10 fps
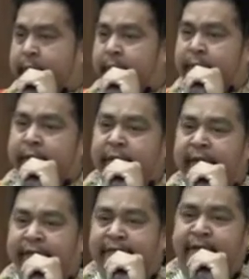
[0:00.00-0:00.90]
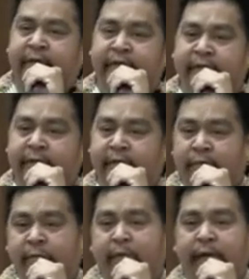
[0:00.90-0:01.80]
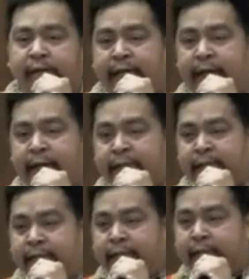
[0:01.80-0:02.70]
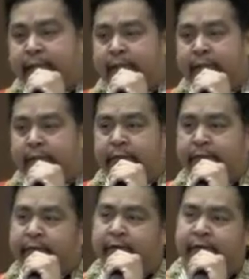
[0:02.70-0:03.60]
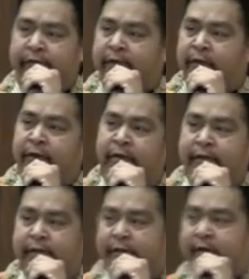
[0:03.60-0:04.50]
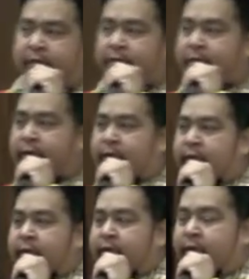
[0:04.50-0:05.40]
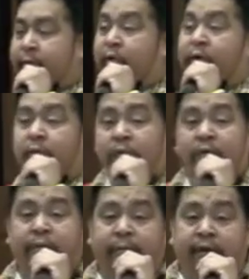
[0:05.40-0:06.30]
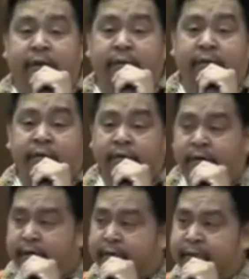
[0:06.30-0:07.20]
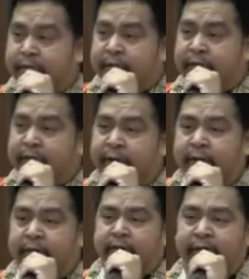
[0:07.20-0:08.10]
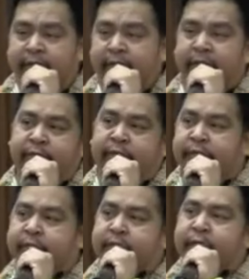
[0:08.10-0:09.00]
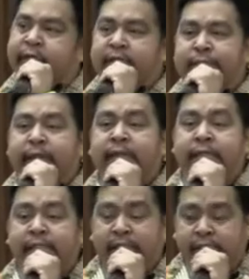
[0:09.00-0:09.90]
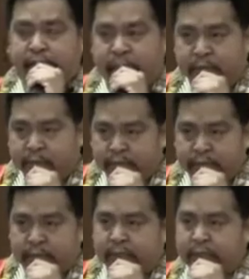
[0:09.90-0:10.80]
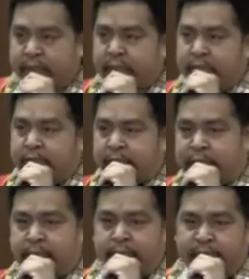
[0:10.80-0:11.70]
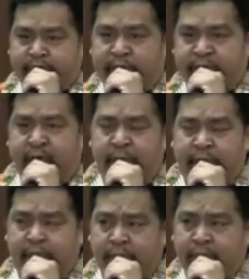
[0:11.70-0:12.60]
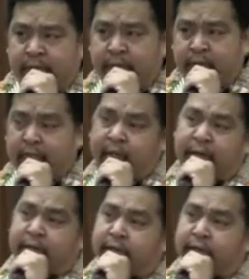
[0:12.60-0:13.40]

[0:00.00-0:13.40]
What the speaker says: But I found that the more I danced, the longer I traveled, the more I wore them out. You know, you always wear them out, and it was just an expense, you know, to keep for the upkeep. Now